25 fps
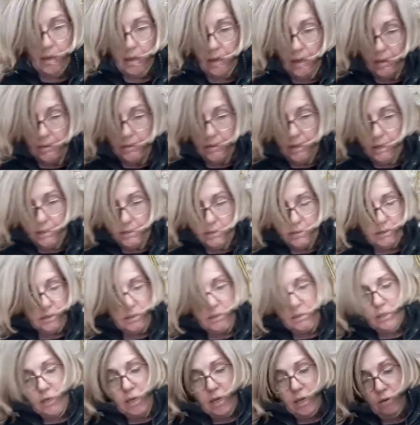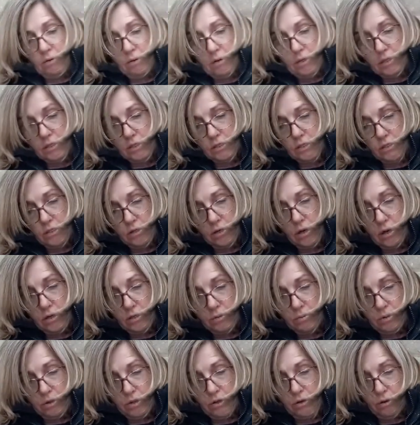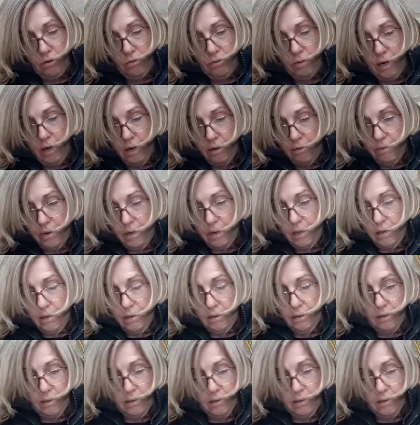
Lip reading: And that's the secret, to start with your greenery.